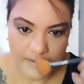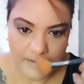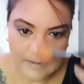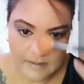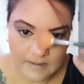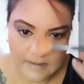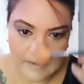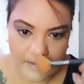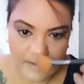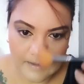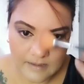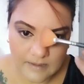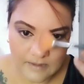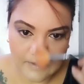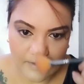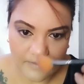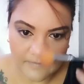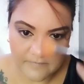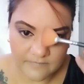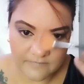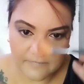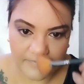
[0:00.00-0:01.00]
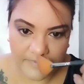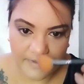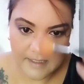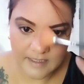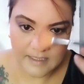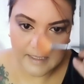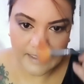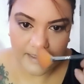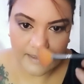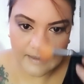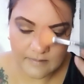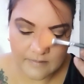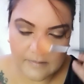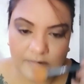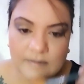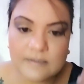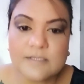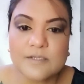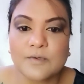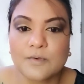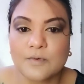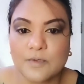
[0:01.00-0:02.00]
a lot of things.
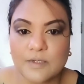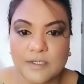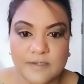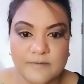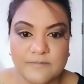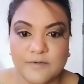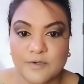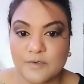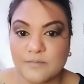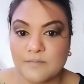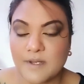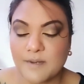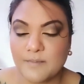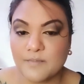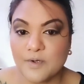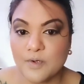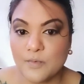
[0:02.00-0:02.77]
So if you remember,